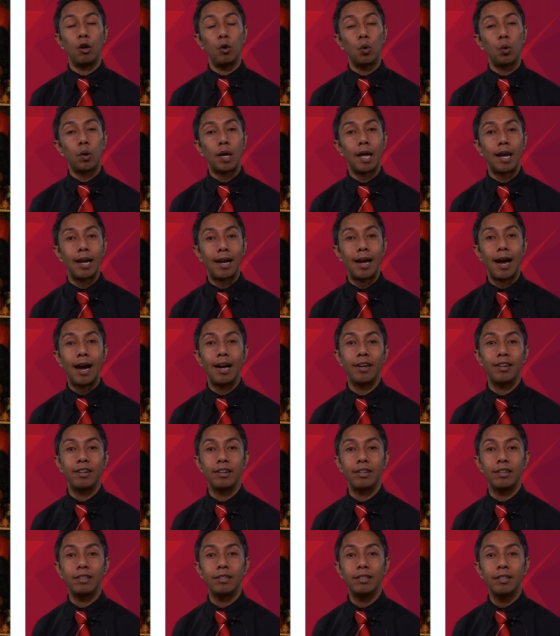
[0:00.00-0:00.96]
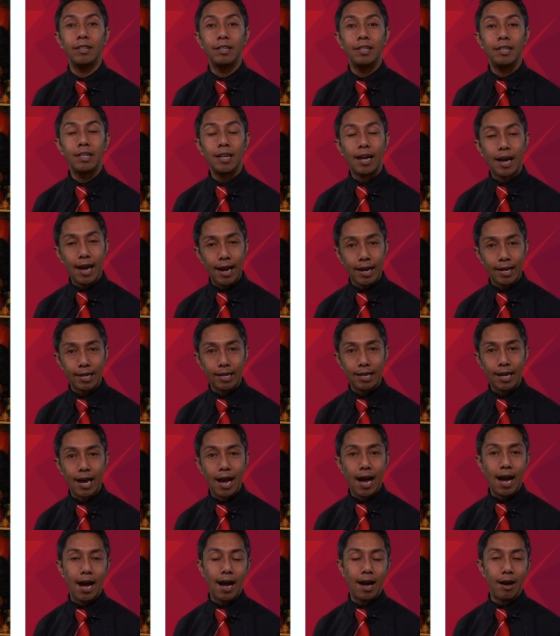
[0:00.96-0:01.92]
look at it under a
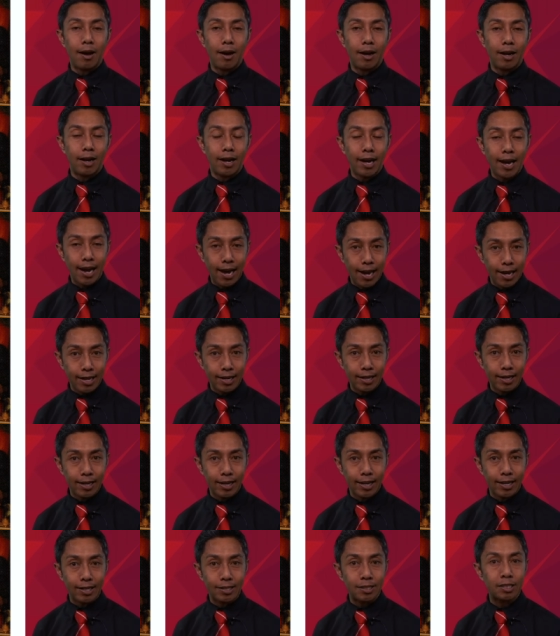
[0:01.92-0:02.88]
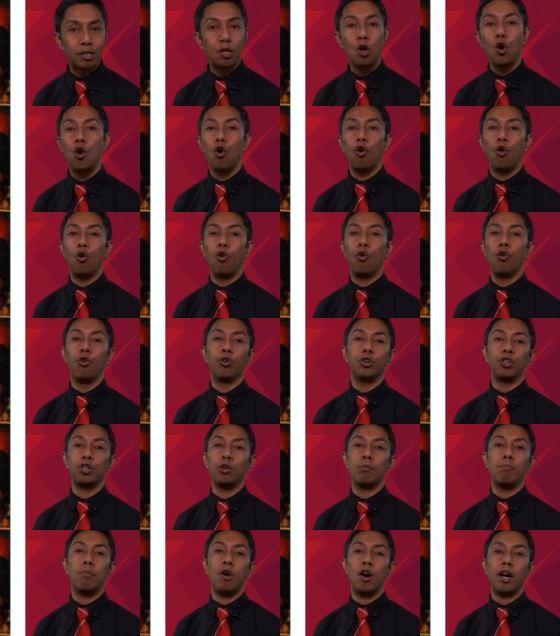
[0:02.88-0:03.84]
uh, hand lens, or
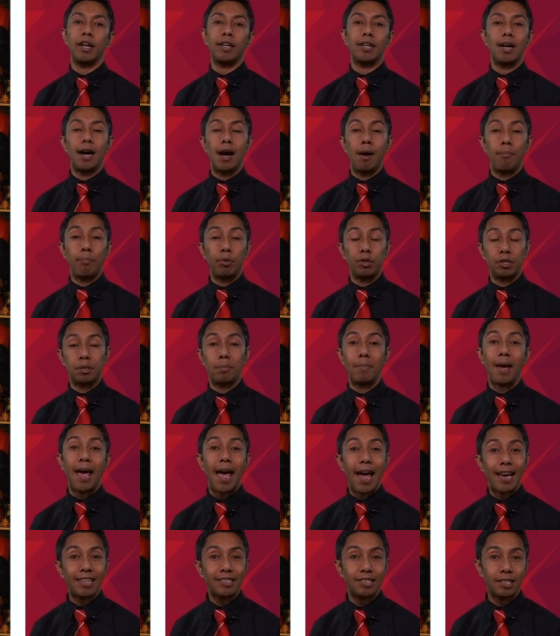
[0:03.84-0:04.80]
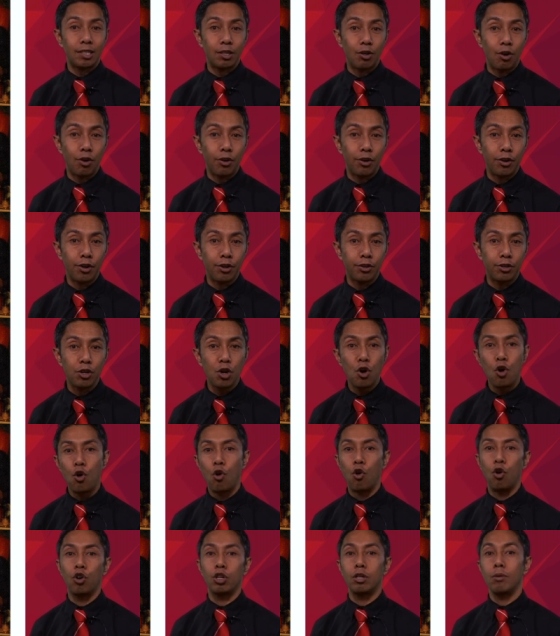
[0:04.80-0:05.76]
you might um, put some acid on it,
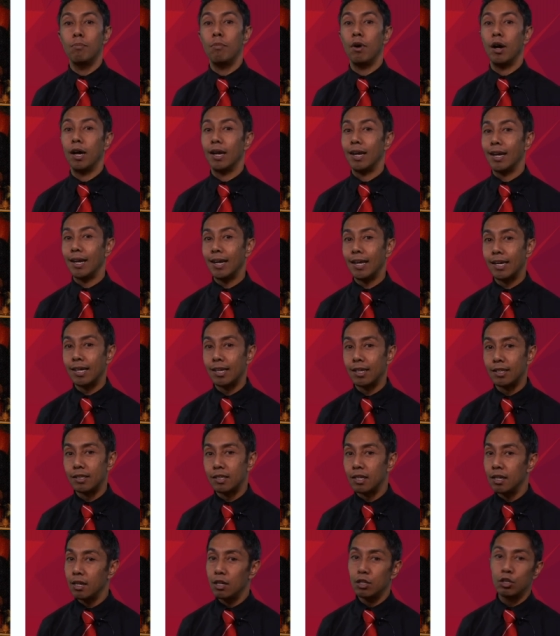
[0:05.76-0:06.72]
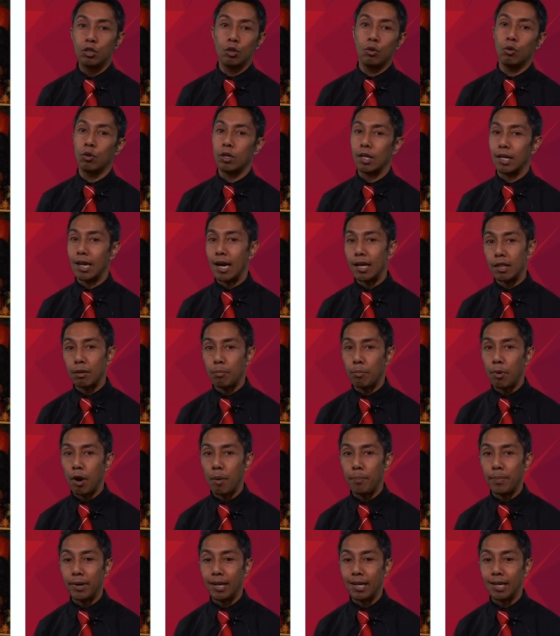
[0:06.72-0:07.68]
or you might lick it to look at other
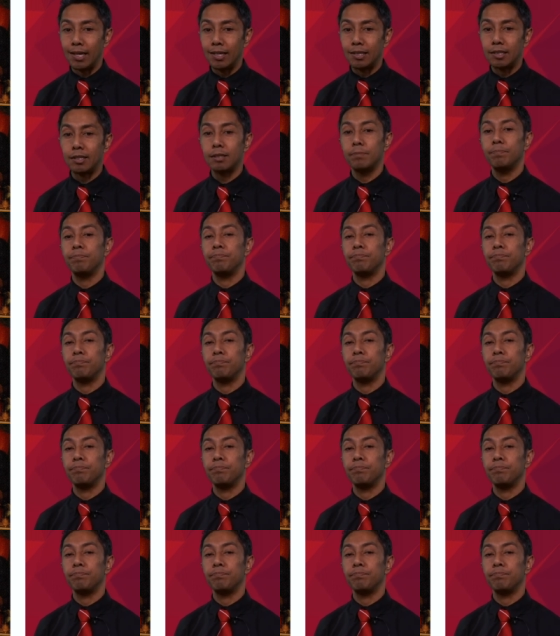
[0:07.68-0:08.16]
properties.